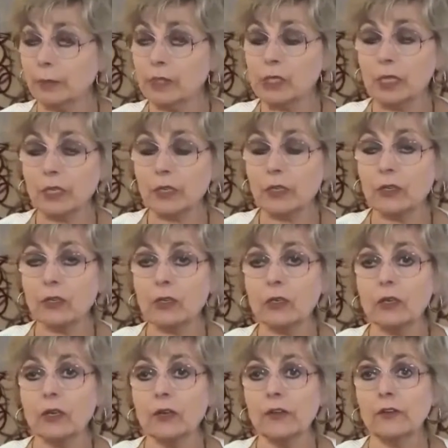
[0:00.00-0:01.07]
and in
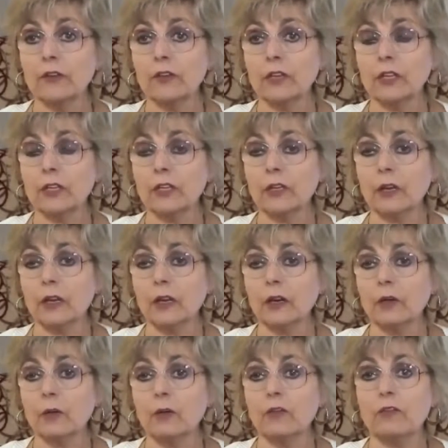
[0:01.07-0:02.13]
particular,
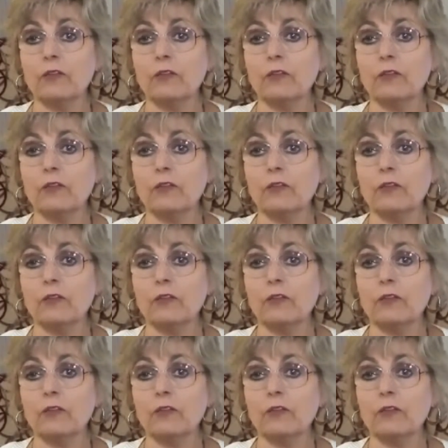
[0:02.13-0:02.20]
the